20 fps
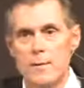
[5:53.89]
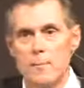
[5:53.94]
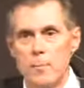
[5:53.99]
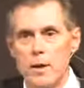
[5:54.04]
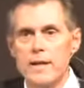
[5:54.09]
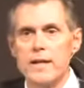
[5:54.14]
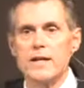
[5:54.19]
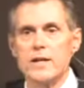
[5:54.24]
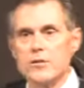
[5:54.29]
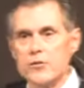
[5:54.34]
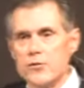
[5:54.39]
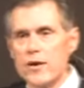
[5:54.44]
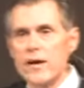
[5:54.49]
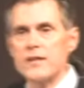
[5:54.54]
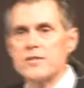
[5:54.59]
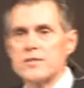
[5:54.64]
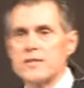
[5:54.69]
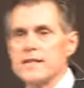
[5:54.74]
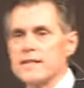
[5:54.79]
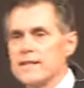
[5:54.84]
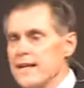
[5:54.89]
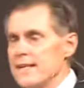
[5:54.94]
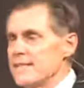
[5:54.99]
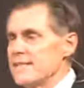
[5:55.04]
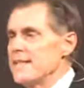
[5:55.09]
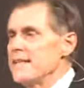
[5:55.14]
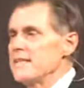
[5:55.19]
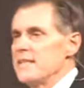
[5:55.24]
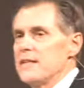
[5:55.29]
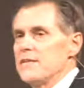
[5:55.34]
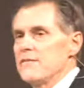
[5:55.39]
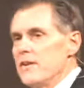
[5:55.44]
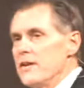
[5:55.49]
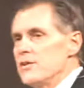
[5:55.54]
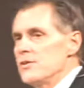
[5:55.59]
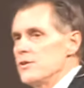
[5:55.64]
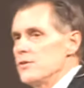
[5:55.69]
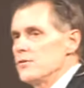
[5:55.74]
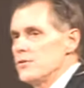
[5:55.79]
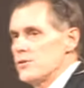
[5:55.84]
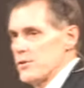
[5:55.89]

But in addressing that sensitive issue,